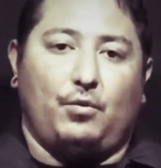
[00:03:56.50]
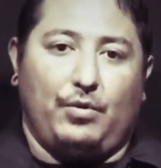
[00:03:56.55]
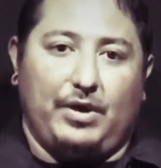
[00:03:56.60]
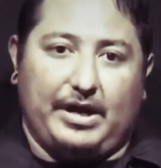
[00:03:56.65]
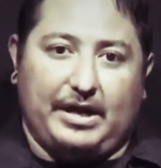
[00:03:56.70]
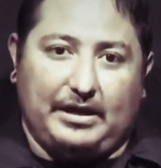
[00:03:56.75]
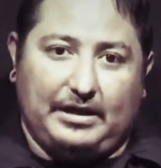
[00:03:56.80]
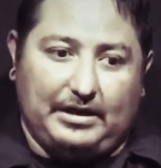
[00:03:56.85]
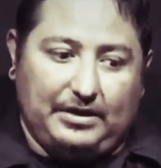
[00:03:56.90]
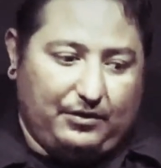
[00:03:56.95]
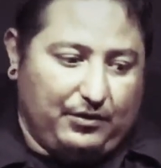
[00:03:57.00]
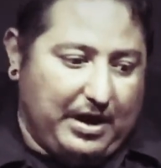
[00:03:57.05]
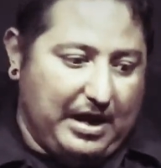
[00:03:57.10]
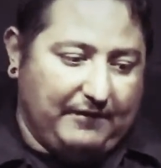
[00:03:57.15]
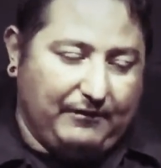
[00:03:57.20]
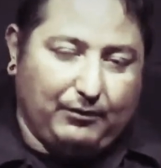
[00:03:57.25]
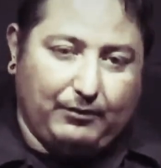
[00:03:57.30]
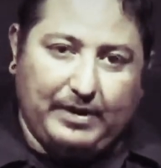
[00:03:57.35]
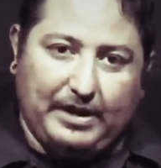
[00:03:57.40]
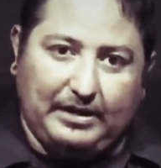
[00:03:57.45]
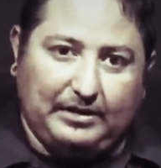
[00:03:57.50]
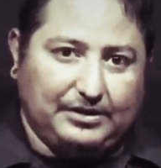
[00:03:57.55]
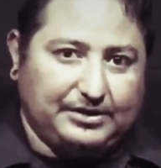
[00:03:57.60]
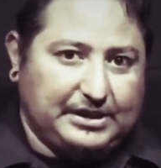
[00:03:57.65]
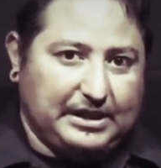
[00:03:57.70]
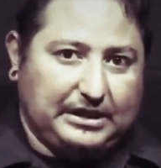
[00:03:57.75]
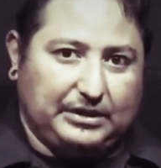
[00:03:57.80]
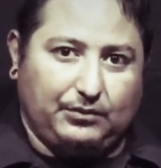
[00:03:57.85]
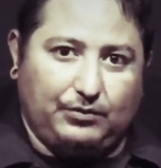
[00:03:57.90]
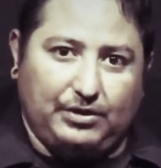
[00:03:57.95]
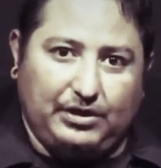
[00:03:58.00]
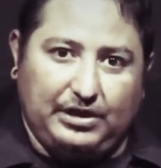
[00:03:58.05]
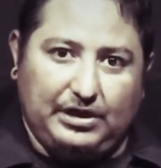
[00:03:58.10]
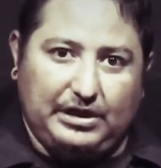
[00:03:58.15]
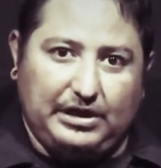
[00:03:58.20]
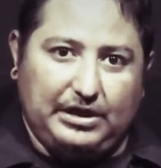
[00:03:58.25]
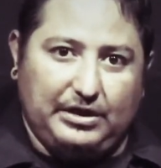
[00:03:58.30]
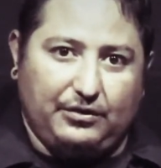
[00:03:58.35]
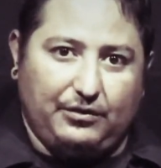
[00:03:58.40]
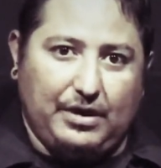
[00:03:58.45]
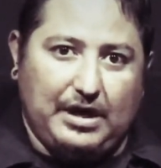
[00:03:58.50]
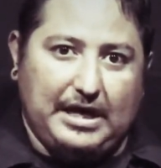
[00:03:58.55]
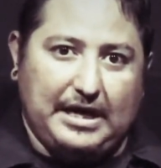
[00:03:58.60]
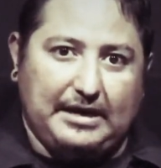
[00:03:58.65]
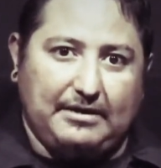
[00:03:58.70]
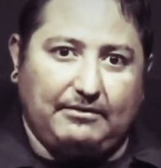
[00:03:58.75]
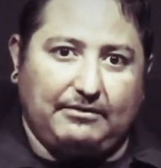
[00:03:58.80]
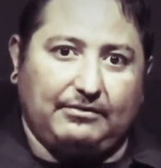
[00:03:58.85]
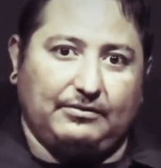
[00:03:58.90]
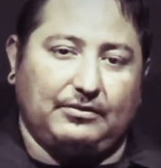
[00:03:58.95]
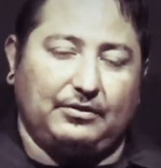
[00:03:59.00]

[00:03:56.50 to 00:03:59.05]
We can engrave the regular set that we're going to engrave.